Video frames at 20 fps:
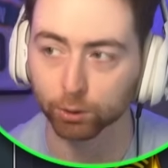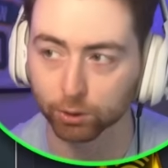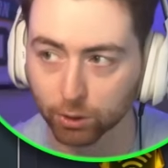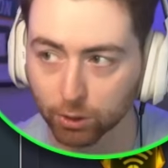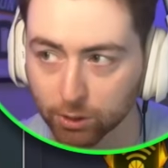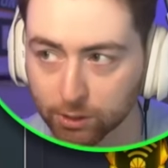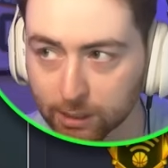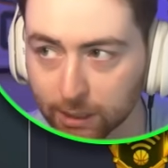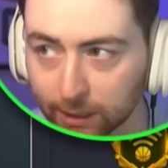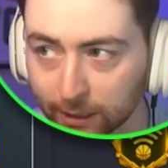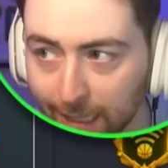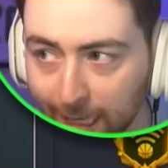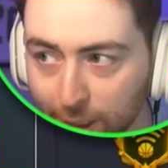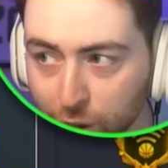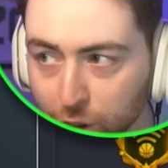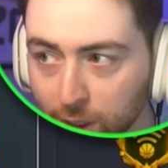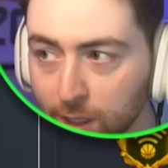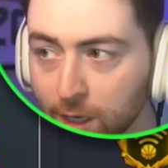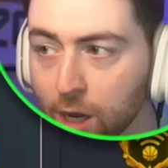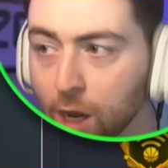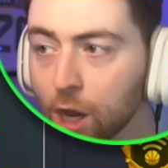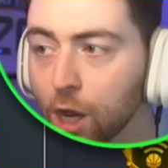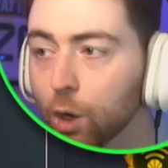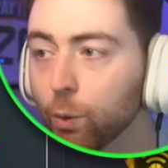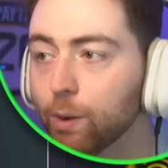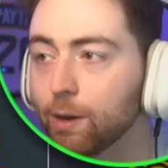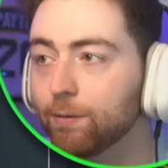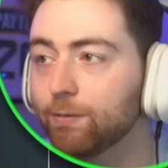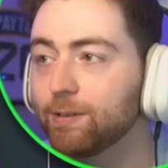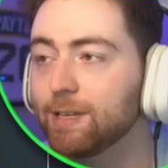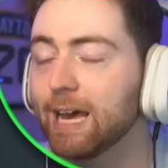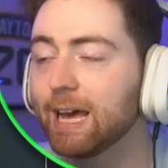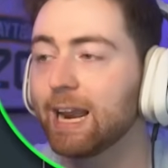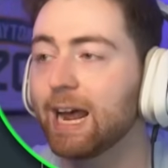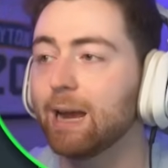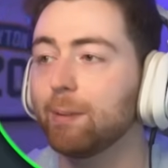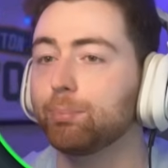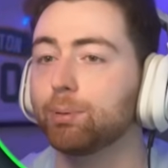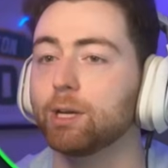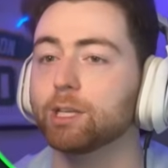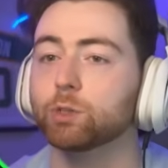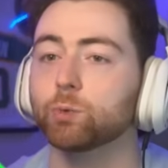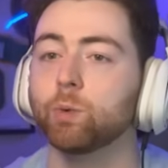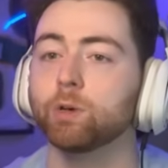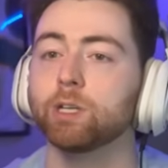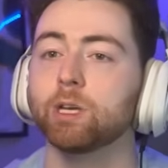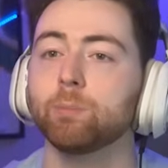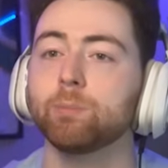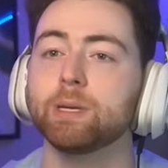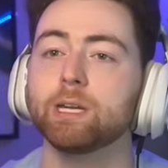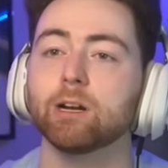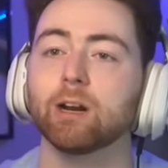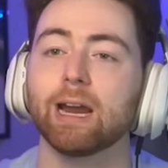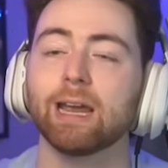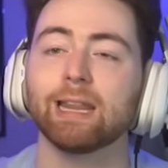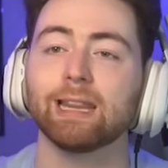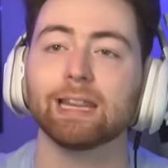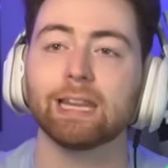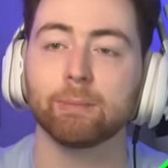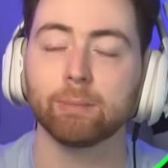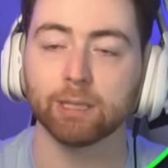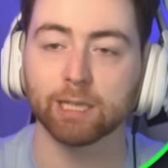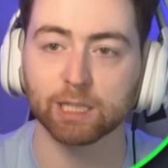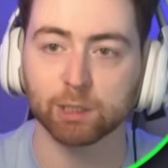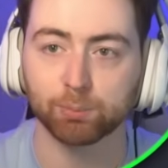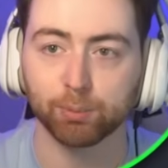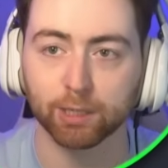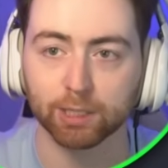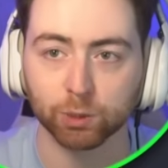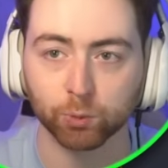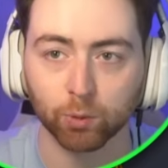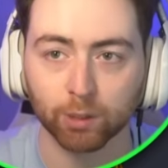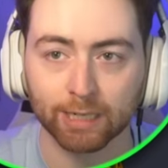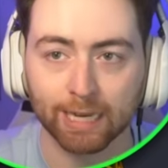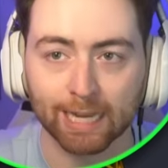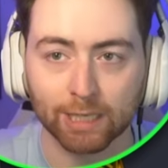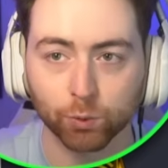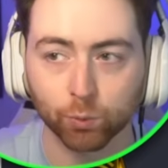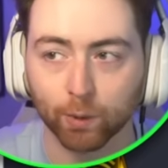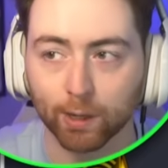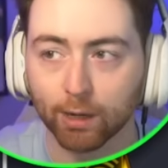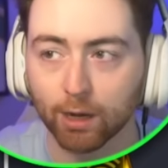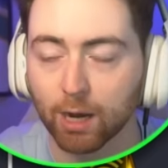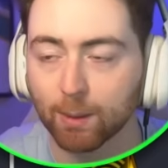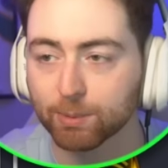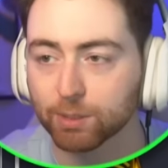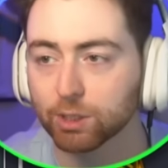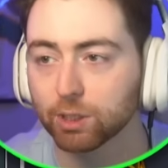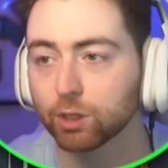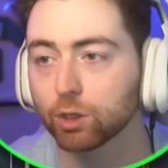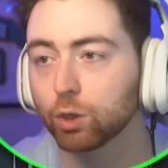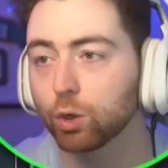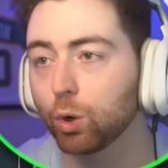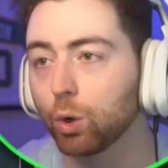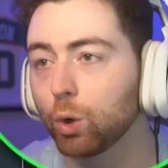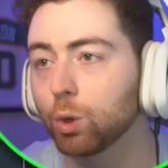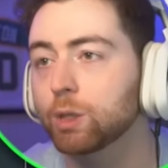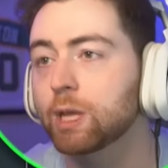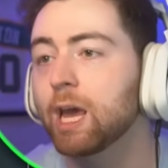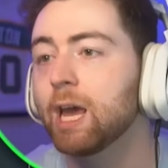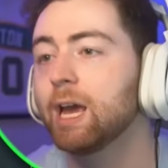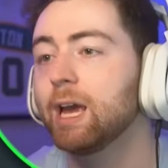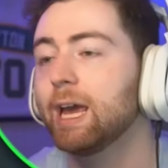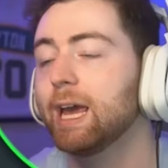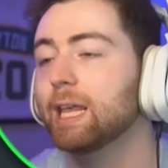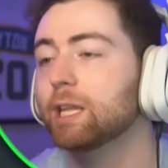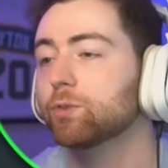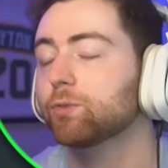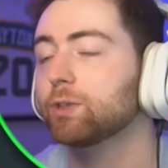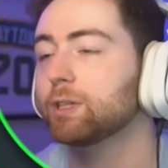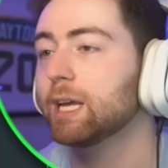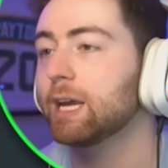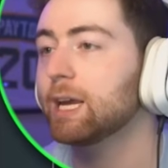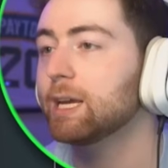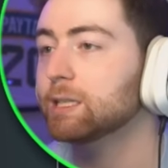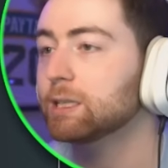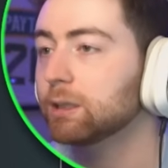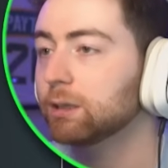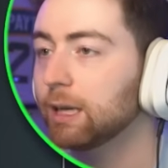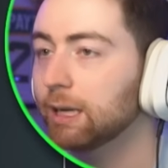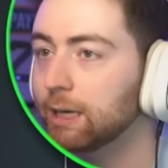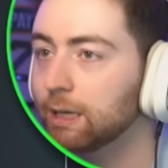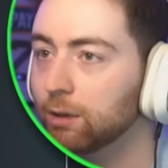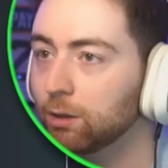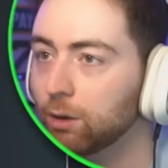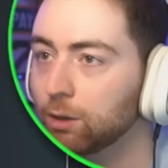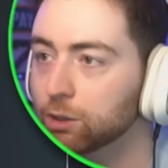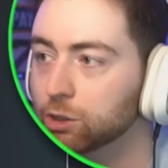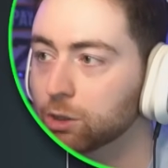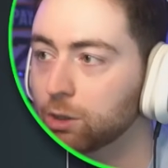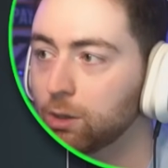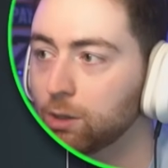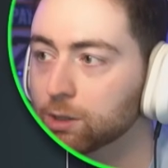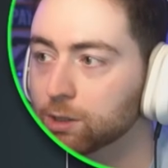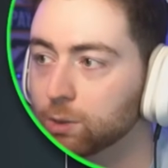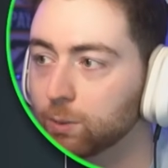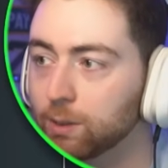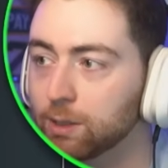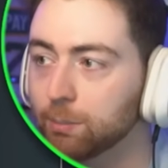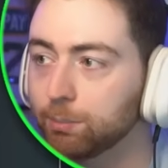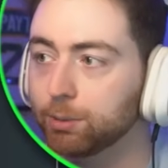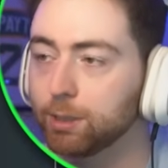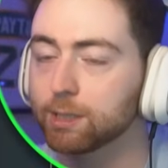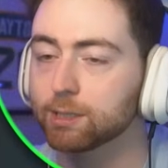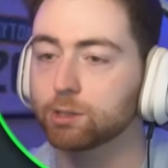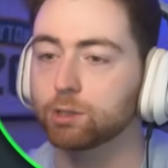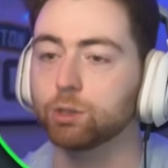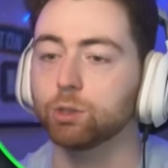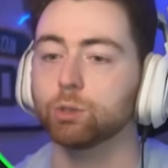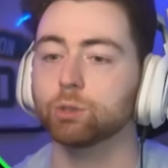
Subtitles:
those on legend. We have Deadeye +1 up here and Limitless +1 as well up to gold. And as for days, lightning launch also in the +2s